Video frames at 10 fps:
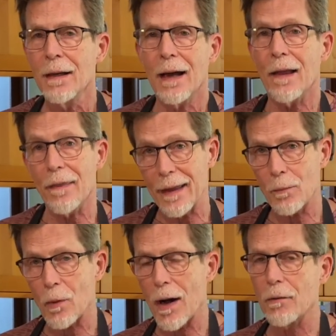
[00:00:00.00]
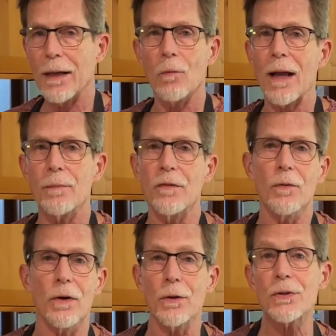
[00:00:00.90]
and then browning right
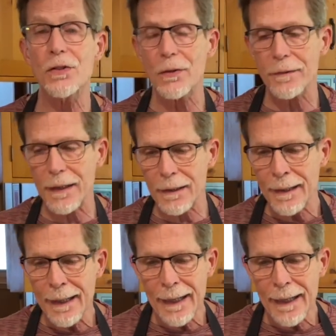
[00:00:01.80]
before you serve it.